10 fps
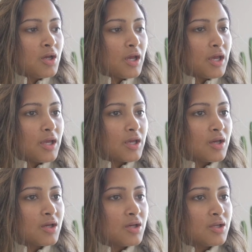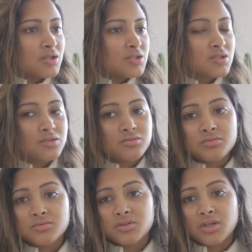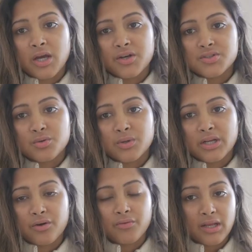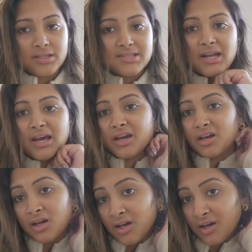And I also want to get ready today.